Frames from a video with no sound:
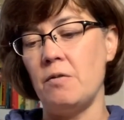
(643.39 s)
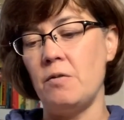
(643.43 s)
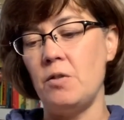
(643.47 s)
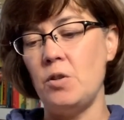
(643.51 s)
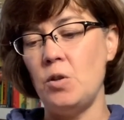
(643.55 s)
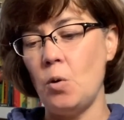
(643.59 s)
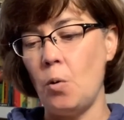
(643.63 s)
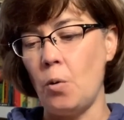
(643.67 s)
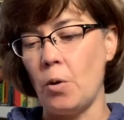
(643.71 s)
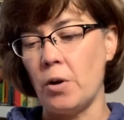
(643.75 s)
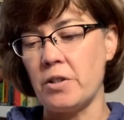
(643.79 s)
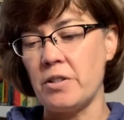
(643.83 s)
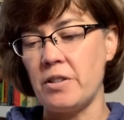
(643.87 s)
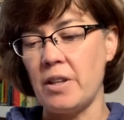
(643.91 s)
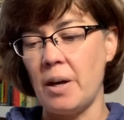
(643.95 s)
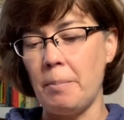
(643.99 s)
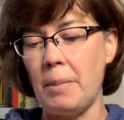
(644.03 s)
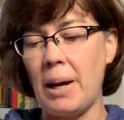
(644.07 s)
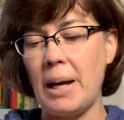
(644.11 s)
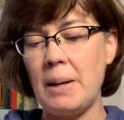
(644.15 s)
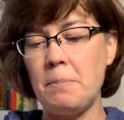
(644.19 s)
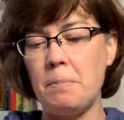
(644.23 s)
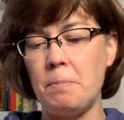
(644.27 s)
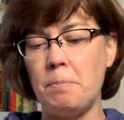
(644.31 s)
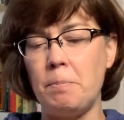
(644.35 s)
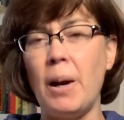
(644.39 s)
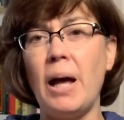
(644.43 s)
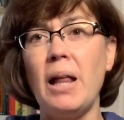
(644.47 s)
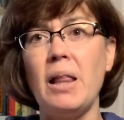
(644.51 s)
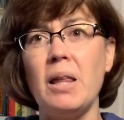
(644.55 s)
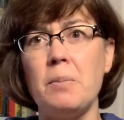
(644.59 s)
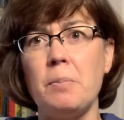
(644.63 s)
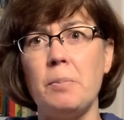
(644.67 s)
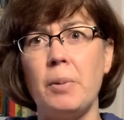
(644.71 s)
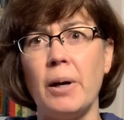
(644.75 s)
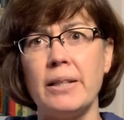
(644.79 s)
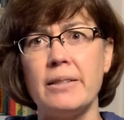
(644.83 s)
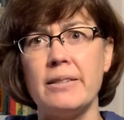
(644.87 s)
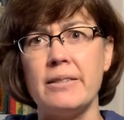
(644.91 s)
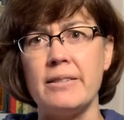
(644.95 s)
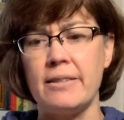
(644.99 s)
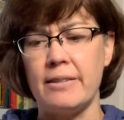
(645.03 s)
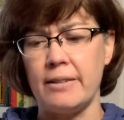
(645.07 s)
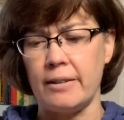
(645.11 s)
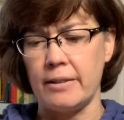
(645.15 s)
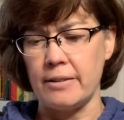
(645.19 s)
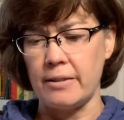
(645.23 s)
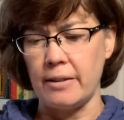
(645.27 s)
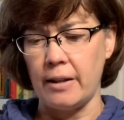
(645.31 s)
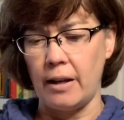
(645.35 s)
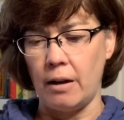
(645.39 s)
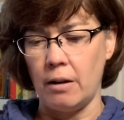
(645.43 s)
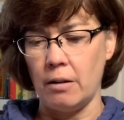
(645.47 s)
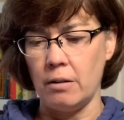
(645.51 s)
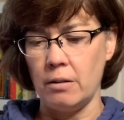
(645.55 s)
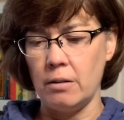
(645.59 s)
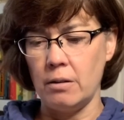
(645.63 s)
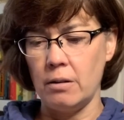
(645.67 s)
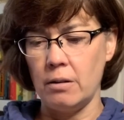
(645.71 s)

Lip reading: yours that my belly button sticks out."